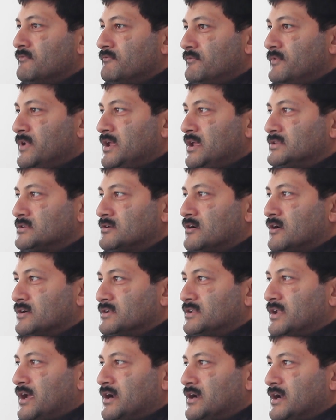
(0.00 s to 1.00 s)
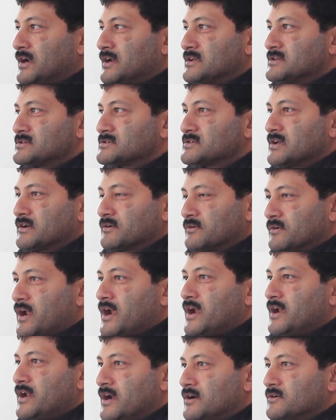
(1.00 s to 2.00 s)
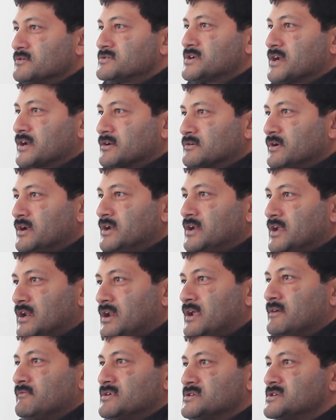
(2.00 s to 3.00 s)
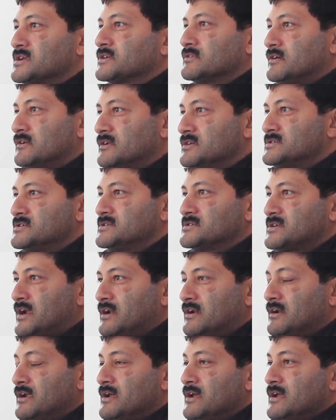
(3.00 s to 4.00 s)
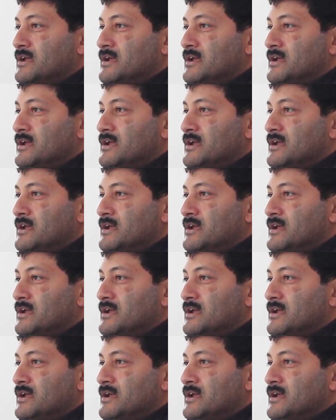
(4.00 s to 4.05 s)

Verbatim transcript: we thought that it is a good idea to stick to Indian language technologies and